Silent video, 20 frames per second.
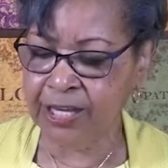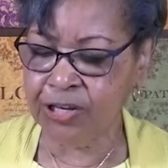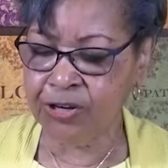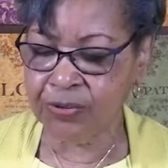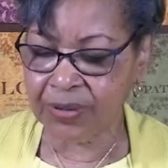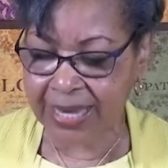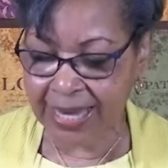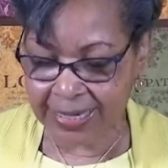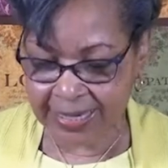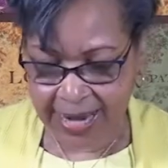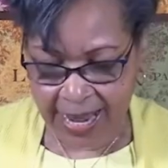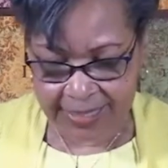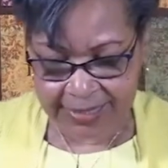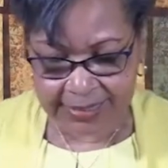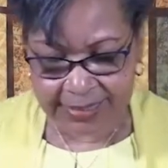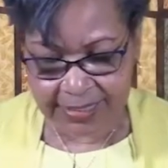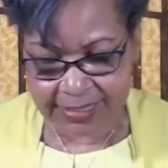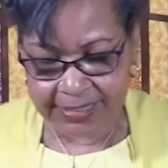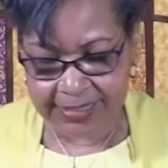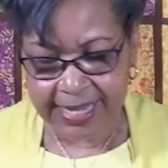You cannot
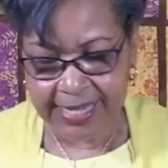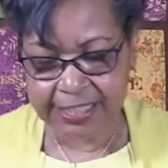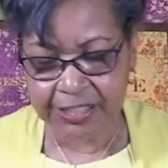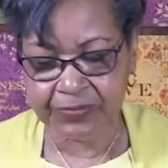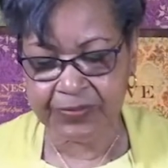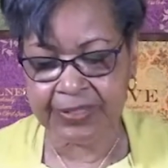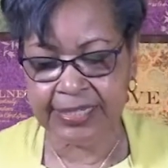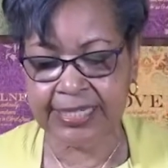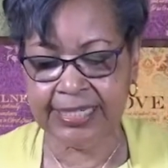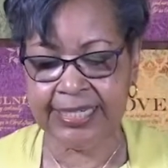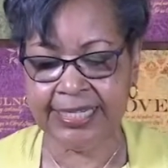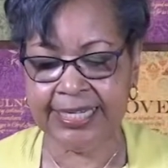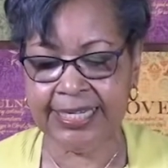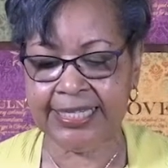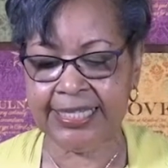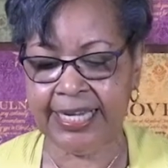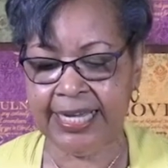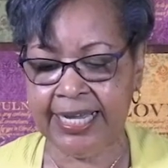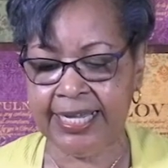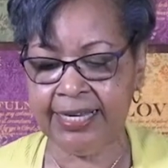successfully
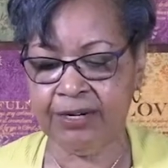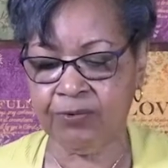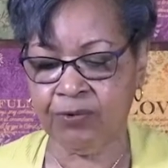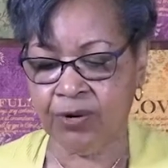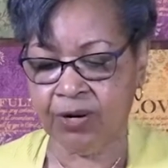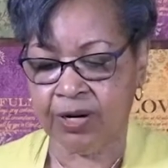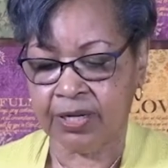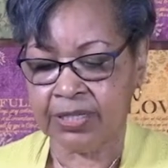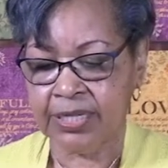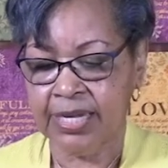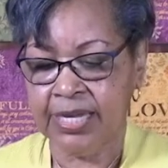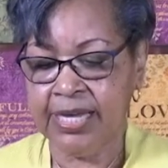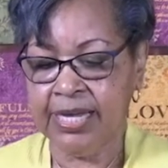lead anyone